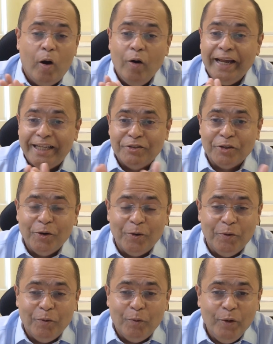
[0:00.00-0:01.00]
Okay,
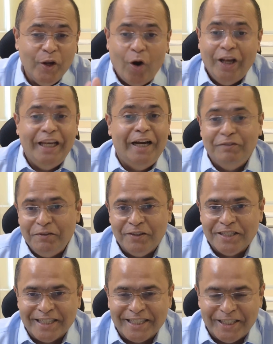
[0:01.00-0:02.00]
so we all love
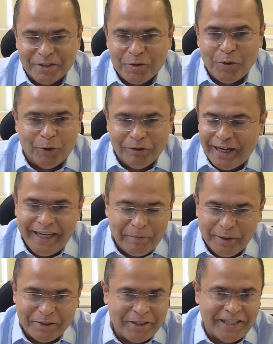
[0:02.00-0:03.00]
infrastructure as code, right? I
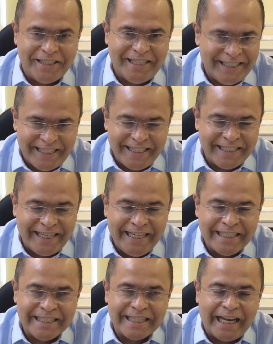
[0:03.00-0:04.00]
mean,
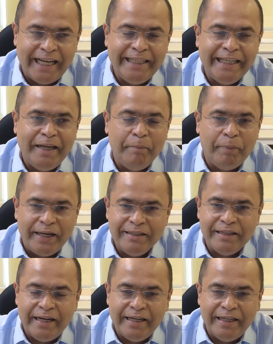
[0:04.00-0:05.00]
it's I think
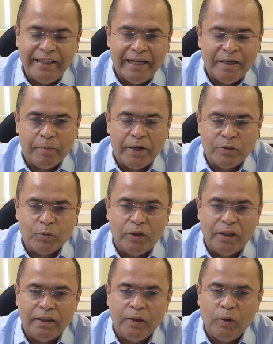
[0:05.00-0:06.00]
penetrated the enterprise
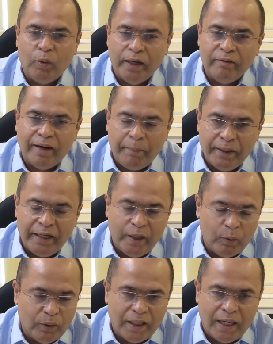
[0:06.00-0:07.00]
world quite rapidly
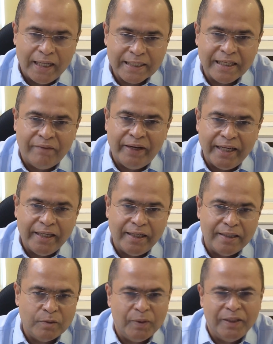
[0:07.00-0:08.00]
over the last 7-8
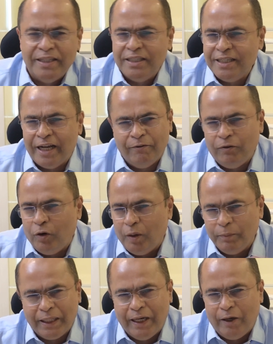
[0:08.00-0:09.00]
years, whether it's
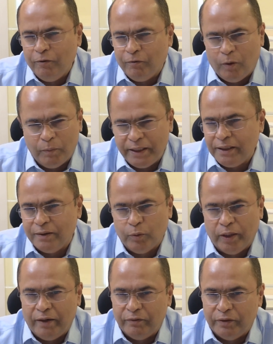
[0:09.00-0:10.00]
Terraform, CloudFormation,
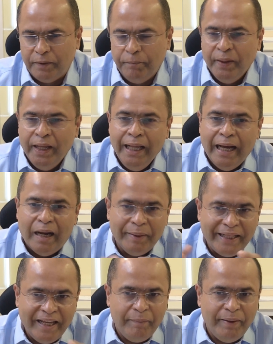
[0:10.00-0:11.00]
whatever. I mean,
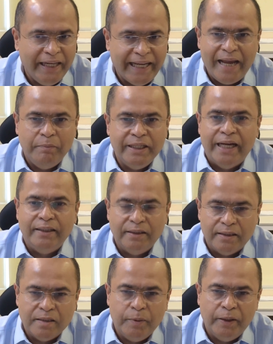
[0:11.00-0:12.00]
there have been game
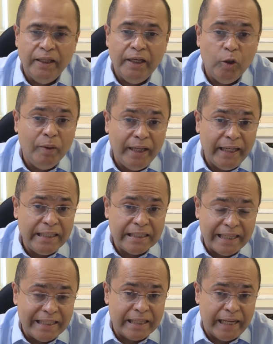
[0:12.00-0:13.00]
changers, but in Kubernetes,
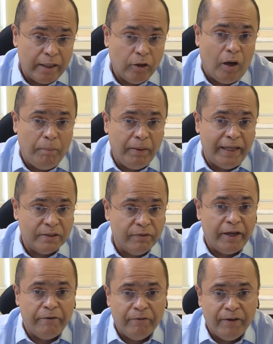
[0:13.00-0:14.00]
things get complex
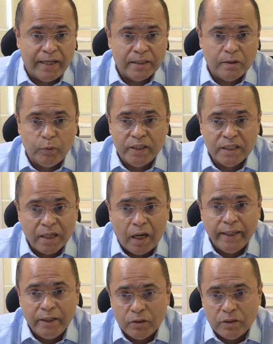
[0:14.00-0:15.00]
very fast. We're
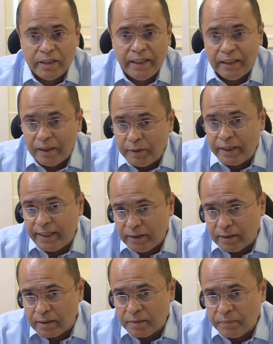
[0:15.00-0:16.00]
starting to see the
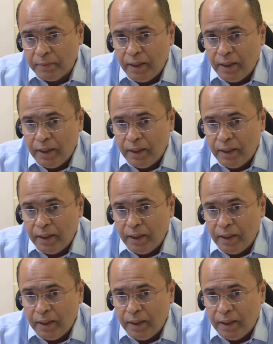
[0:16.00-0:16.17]
limitations.